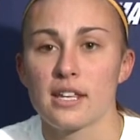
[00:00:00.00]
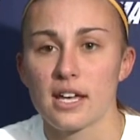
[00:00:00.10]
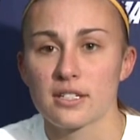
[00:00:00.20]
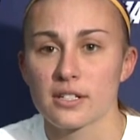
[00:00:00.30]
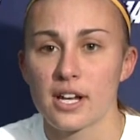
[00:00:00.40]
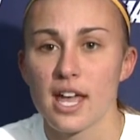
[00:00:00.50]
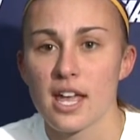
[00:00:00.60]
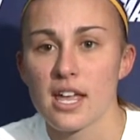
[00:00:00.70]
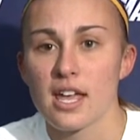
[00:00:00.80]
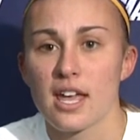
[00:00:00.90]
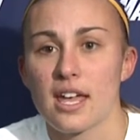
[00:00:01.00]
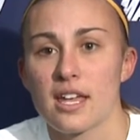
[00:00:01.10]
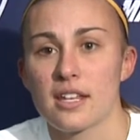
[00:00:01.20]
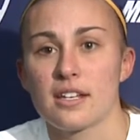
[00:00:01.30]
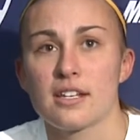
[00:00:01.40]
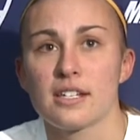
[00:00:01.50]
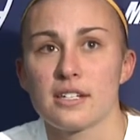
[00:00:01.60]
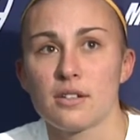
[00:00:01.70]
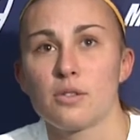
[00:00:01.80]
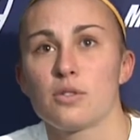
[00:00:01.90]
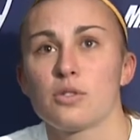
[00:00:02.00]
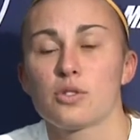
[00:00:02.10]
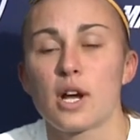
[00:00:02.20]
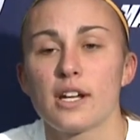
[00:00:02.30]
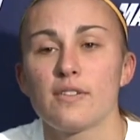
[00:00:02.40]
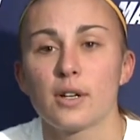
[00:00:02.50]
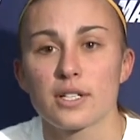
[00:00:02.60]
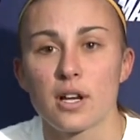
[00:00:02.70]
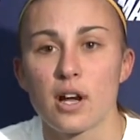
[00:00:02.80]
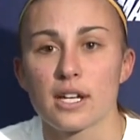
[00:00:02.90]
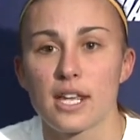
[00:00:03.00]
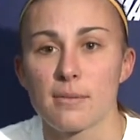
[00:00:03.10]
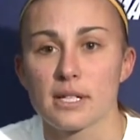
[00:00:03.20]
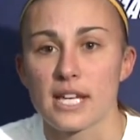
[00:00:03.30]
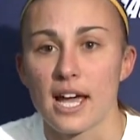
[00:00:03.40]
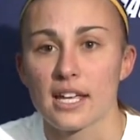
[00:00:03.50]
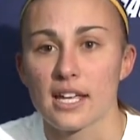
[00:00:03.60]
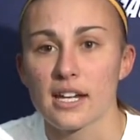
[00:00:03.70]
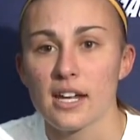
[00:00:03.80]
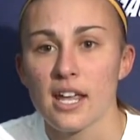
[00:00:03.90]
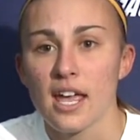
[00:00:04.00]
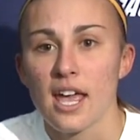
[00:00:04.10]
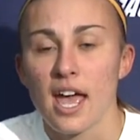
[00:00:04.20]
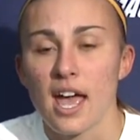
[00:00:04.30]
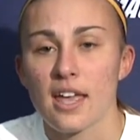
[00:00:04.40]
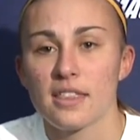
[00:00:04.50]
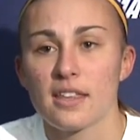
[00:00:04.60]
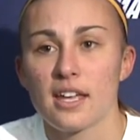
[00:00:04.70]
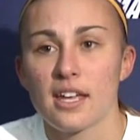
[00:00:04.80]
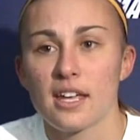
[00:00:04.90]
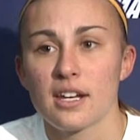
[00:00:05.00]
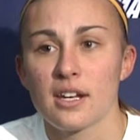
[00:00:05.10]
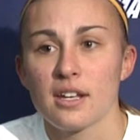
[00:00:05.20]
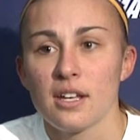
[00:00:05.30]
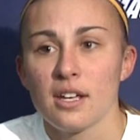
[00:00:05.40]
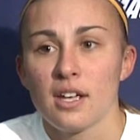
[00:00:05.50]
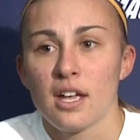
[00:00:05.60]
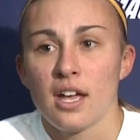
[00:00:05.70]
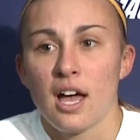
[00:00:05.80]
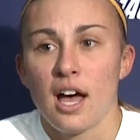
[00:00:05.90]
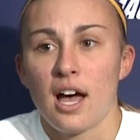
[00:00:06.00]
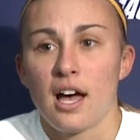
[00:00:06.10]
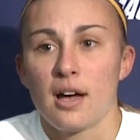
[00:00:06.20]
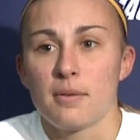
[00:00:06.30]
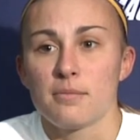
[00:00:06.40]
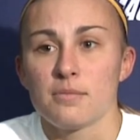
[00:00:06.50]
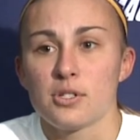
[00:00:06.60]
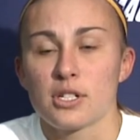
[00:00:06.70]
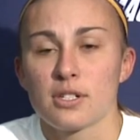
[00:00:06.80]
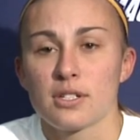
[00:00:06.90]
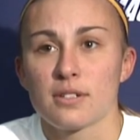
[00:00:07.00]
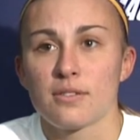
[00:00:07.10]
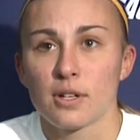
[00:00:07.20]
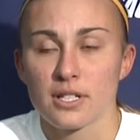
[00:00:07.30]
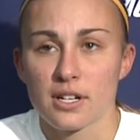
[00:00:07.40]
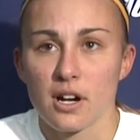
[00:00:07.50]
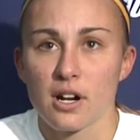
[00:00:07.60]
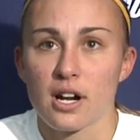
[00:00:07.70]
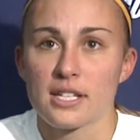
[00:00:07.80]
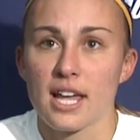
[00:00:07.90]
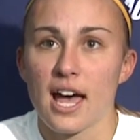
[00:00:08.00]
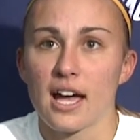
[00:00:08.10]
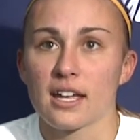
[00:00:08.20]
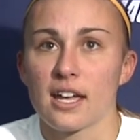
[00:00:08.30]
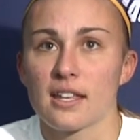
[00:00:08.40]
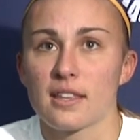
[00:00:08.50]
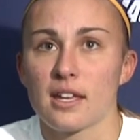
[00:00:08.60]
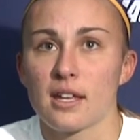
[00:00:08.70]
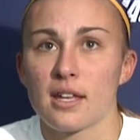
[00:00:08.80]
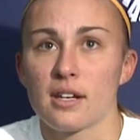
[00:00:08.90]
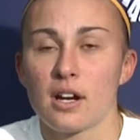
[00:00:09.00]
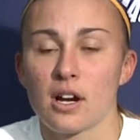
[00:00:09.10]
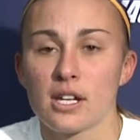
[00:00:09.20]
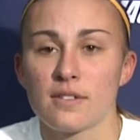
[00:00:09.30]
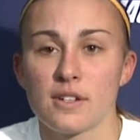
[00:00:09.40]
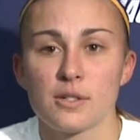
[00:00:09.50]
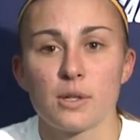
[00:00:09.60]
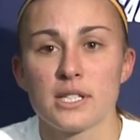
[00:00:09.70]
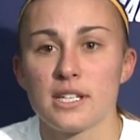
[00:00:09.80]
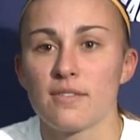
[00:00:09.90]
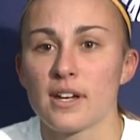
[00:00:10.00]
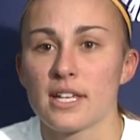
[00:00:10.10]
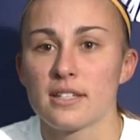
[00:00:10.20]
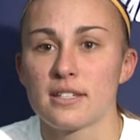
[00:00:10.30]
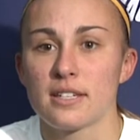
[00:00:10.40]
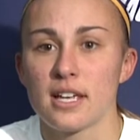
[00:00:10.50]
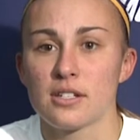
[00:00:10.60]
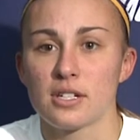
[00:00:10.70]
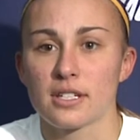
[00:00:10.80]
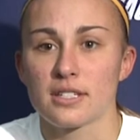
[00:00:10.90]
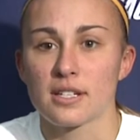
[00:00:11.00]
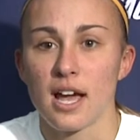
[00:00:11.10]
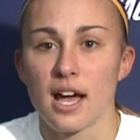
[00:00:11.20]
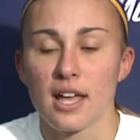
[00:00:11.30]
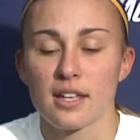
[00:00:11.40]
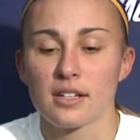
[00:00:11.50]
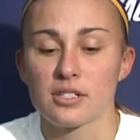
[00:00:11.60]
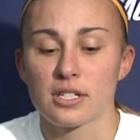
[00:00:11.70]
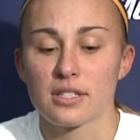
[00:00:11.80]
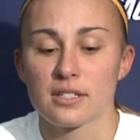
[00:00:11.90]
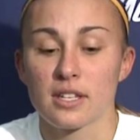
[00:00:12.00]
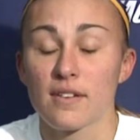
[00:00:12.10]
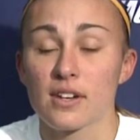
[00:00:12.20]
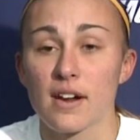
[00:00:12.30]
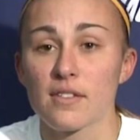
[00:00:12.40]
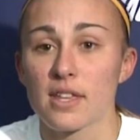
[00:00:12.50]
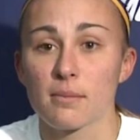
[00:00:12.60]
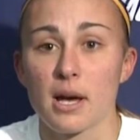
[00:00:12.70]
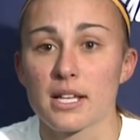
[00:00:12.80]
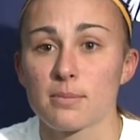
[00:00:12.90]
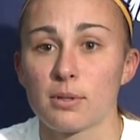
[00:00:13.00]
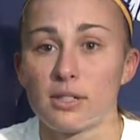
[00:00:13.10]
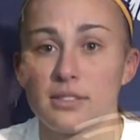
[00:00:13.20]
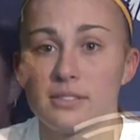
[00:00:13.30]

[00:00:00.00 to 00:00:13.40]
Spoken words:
yesterday and tried to focus on keep it attacking, and then just focusing on our attack and then our individual defense, and just not just giving everything possible.